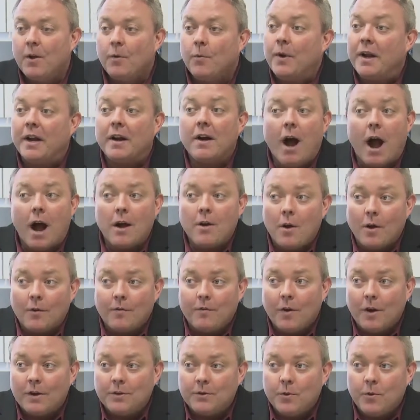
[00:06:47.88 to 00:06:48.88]
We lock our
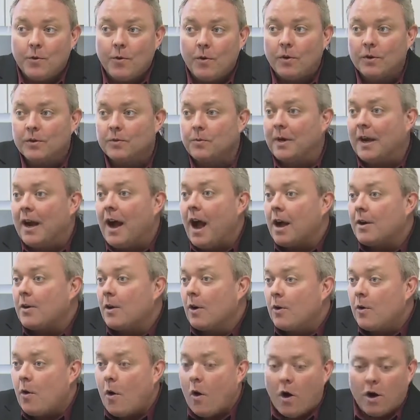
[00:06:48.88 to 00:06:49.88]
front doors, we lock
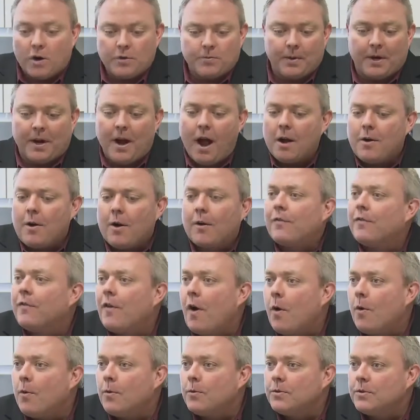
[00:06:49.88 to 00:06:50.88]
our cars, we lock our
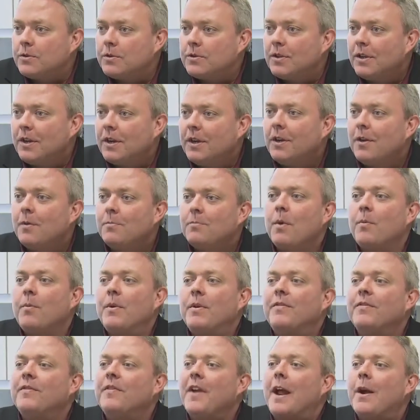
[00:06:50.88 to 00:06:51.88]
phones, but
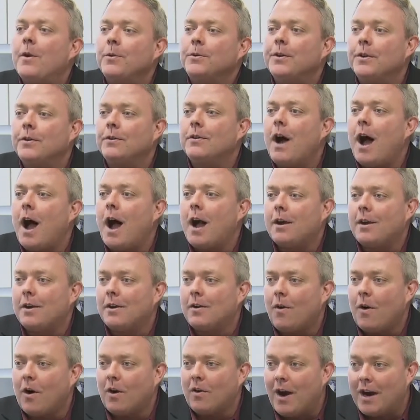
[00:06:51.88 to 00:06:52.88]
we fail to lock
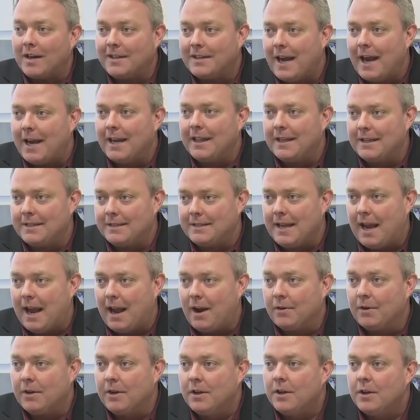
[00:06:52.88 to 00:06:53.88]
our identities
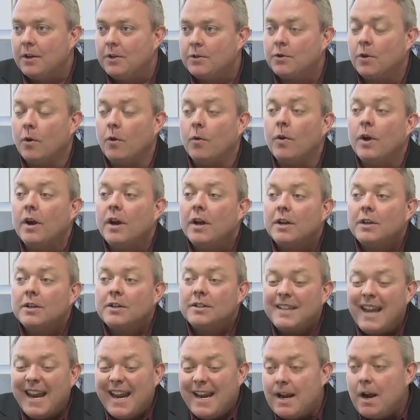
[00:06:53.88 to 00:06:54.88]
down. So
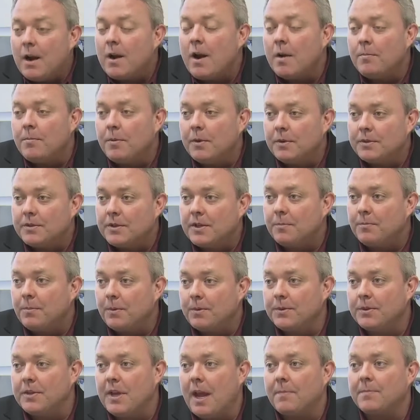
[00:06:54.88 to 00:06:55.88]
take a couple of
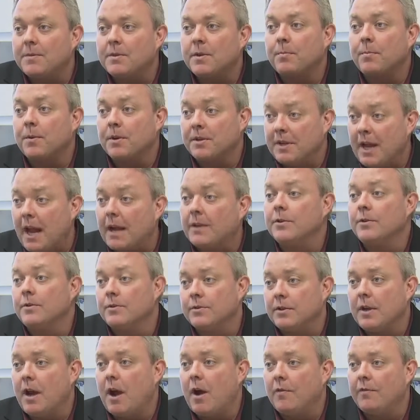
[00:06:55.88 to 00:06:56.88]
simple steps to protect
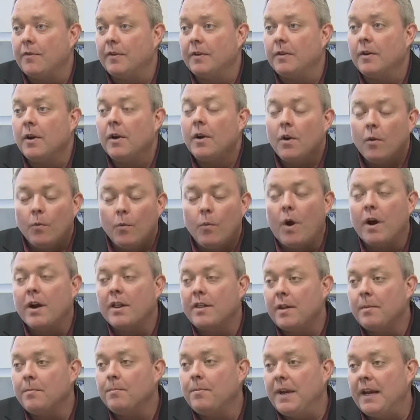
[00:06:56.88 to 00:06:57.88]
yourself, and one
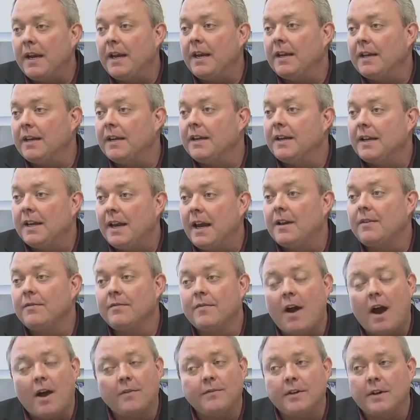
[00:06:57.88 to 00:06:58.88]
of them being get
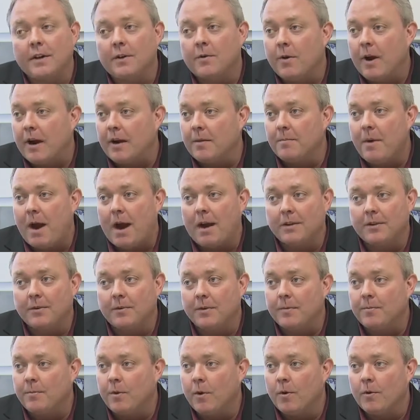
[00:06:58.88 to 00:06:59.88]
involved in a credit
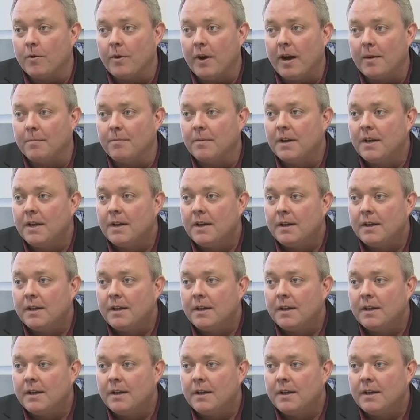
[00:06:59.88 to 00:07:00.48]
monitoring program.